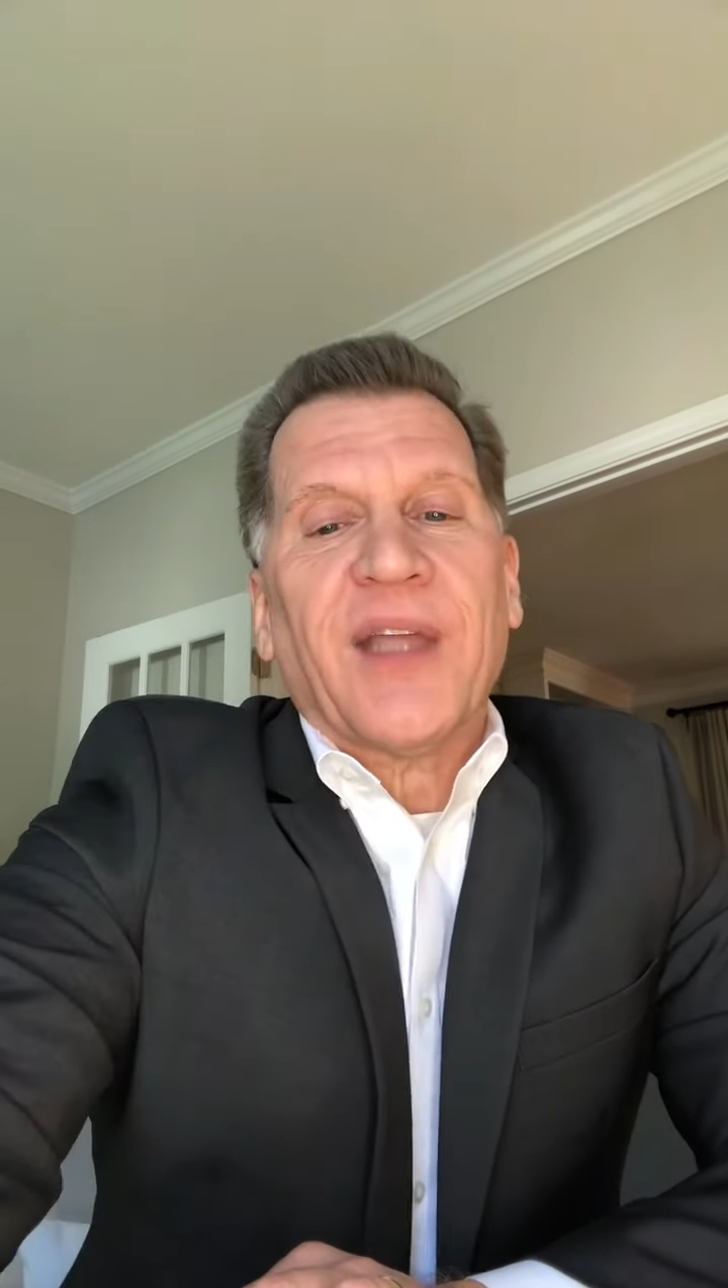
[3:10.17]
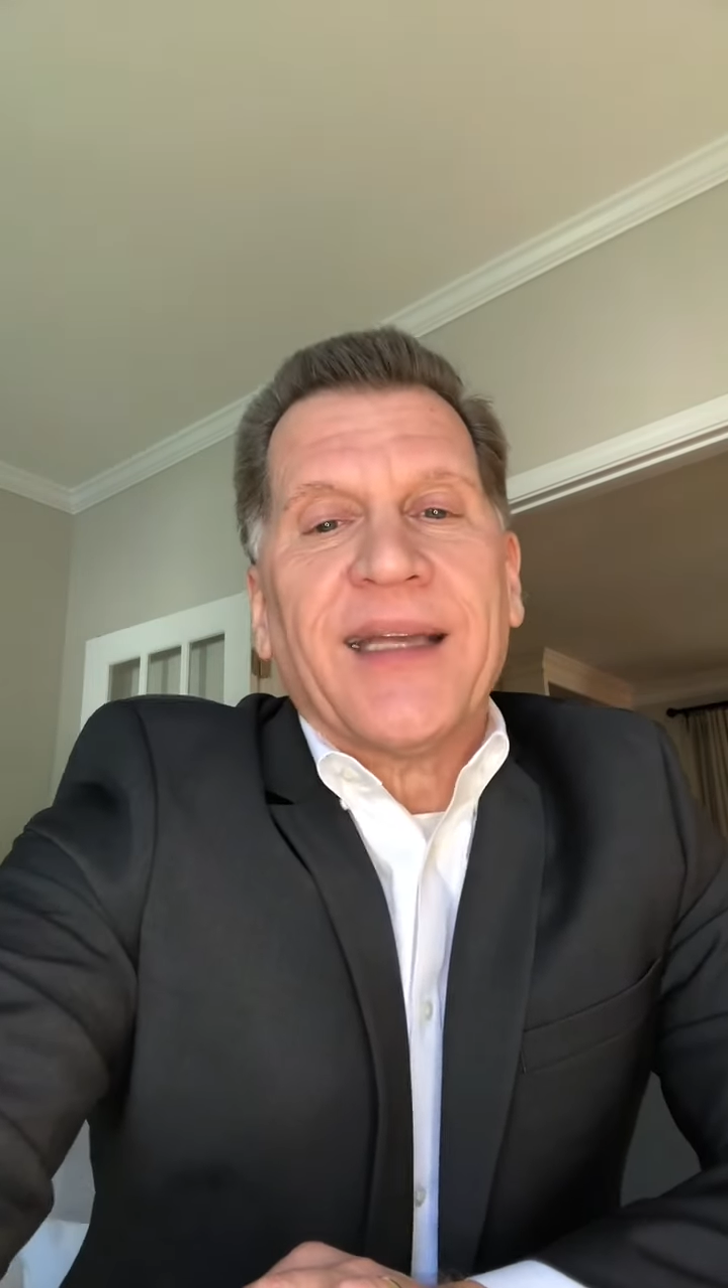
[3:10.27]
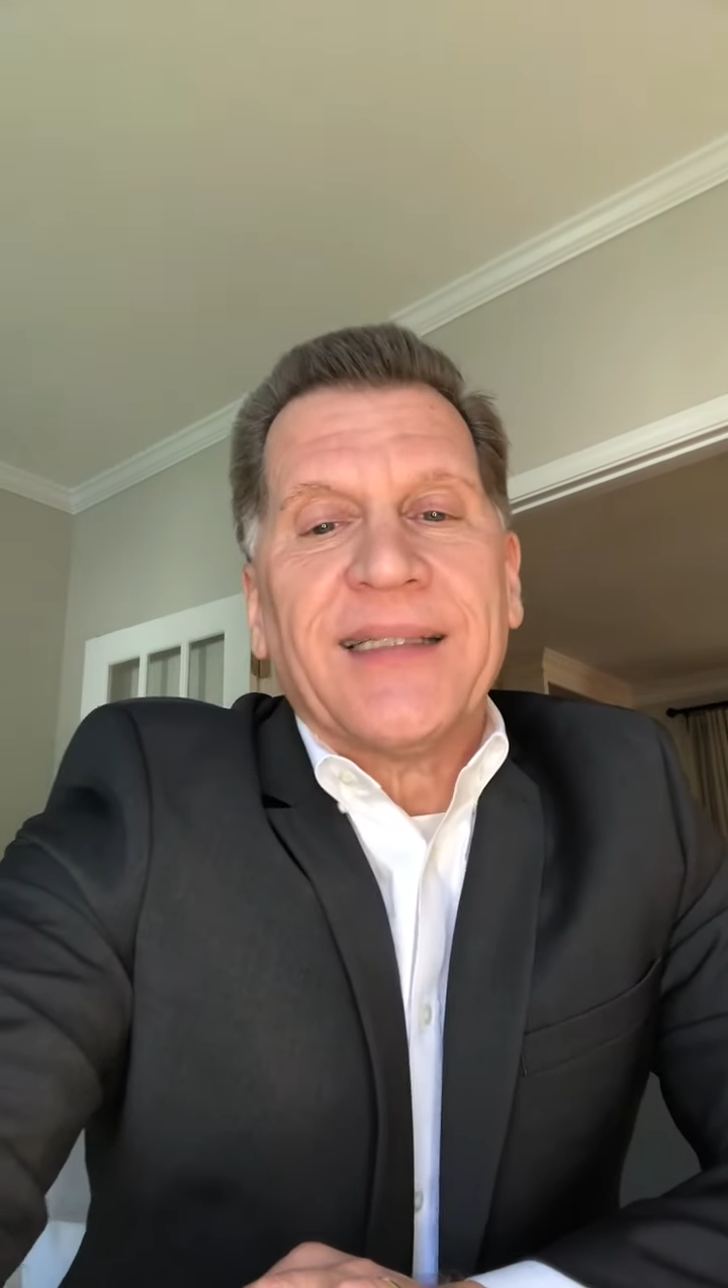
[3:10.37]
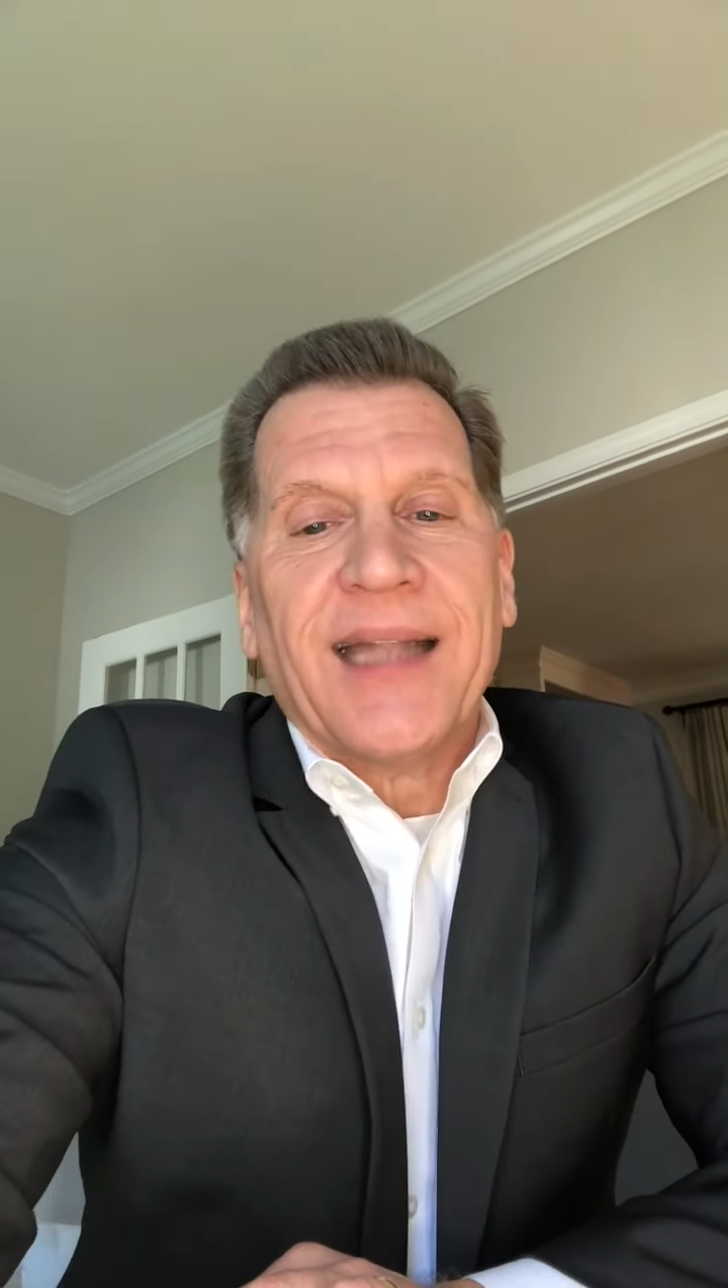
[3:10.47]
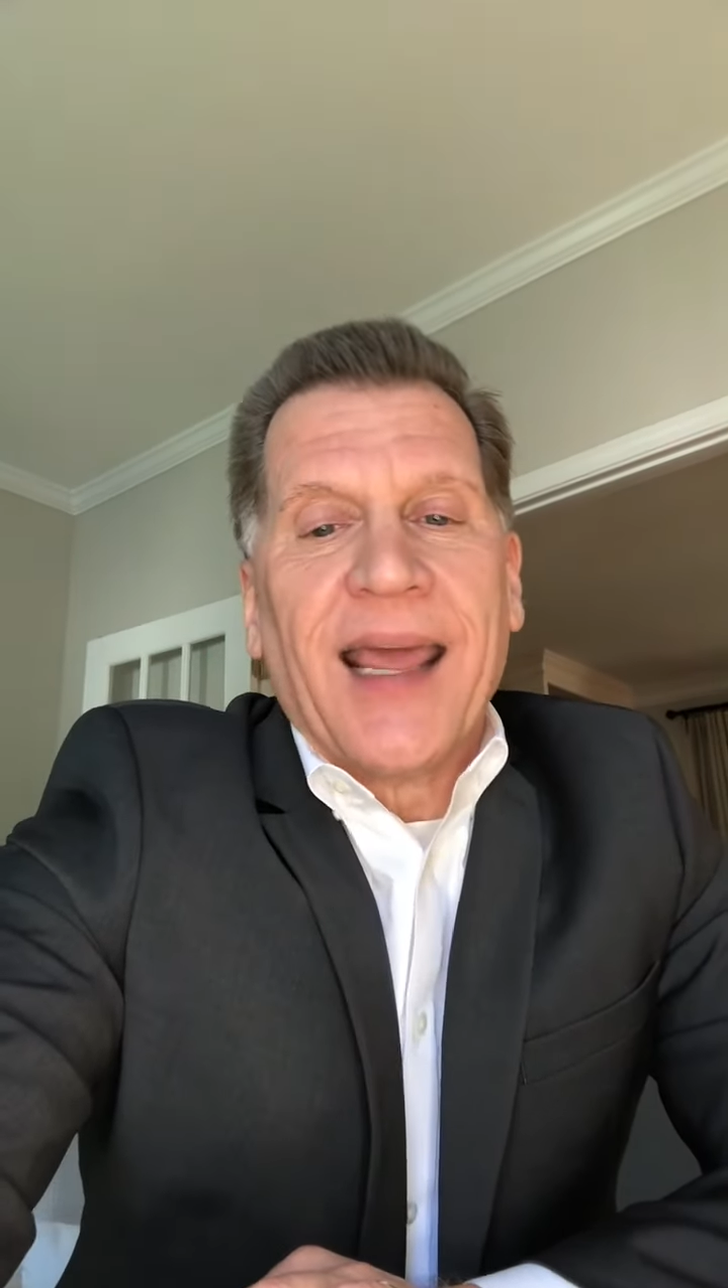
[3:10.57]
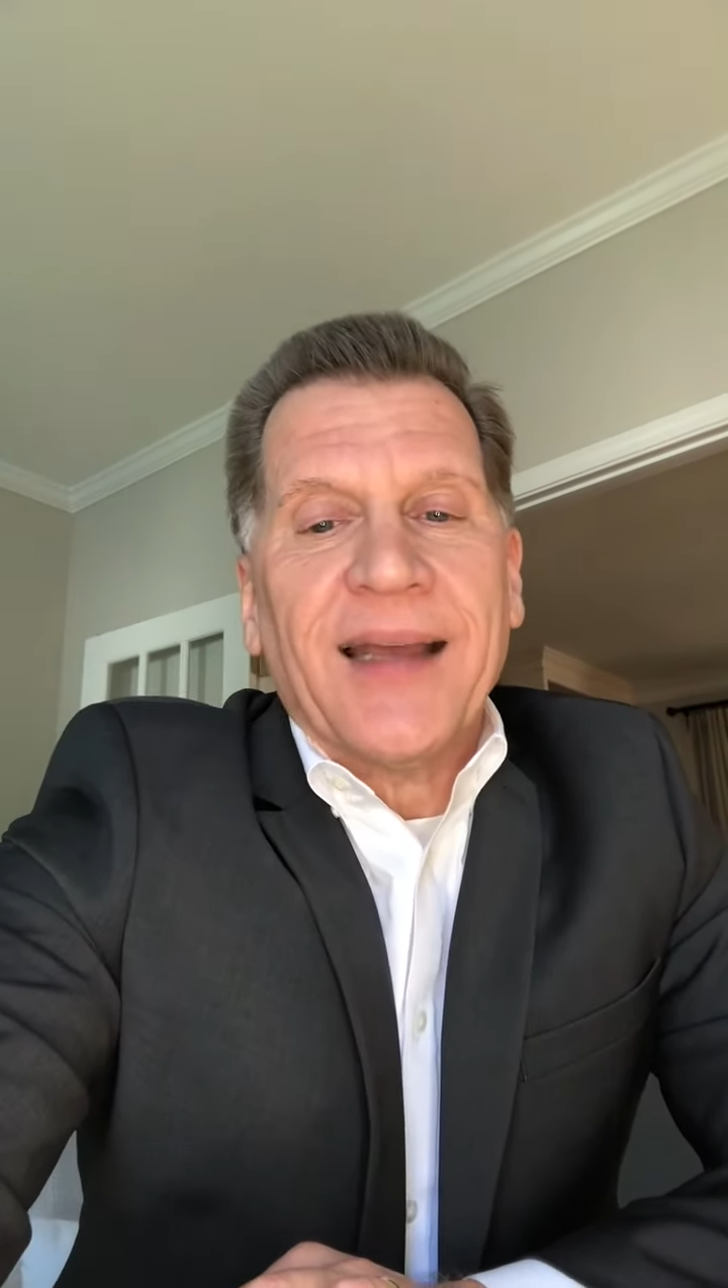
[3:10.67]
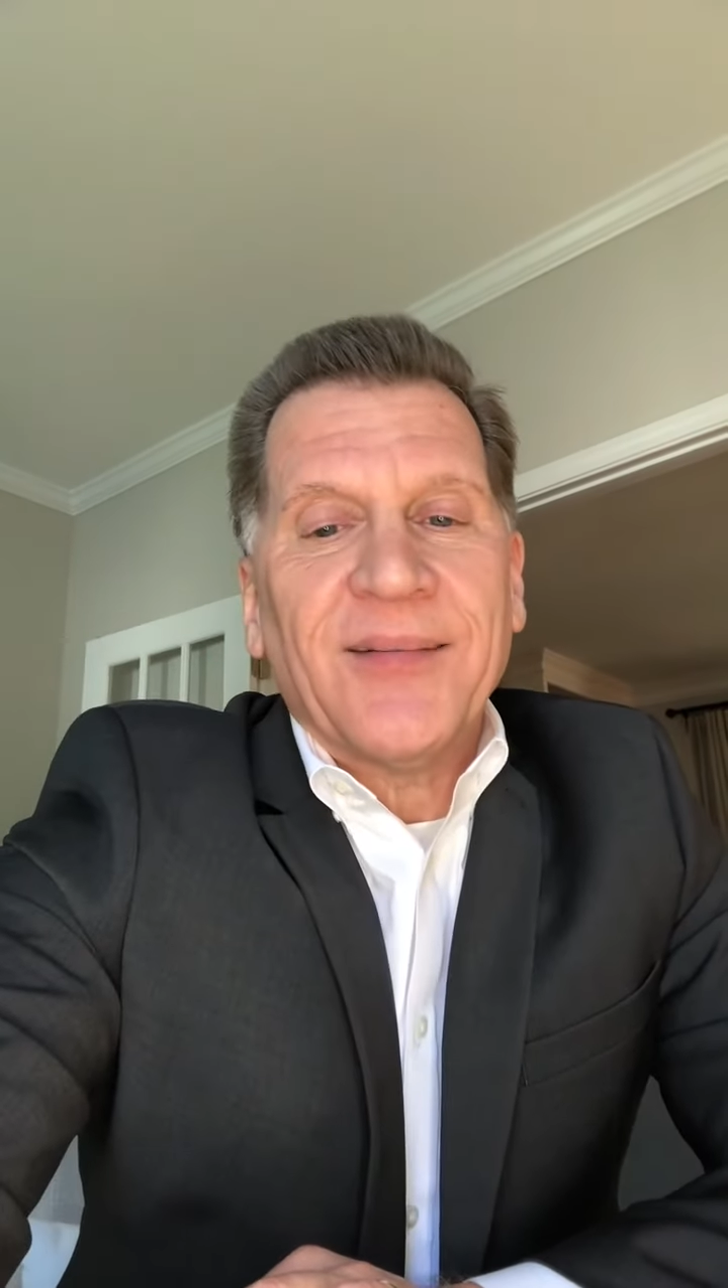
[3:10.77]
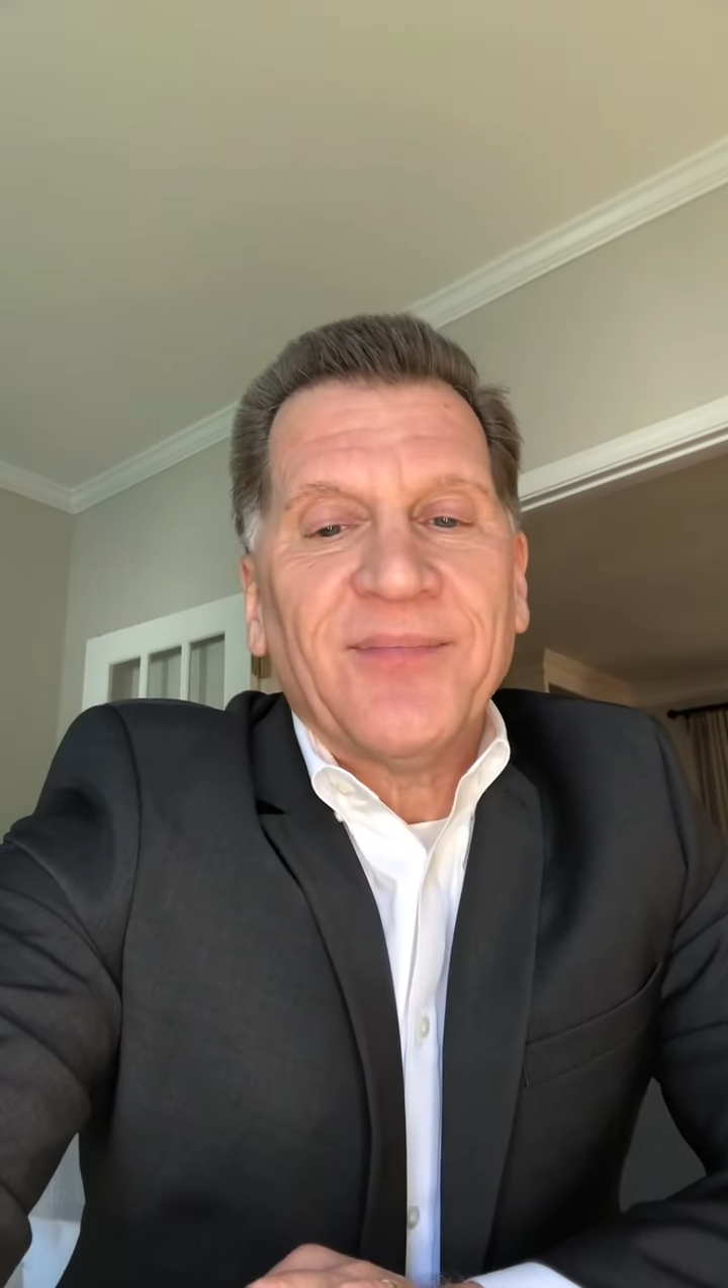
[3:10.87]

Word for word: day today.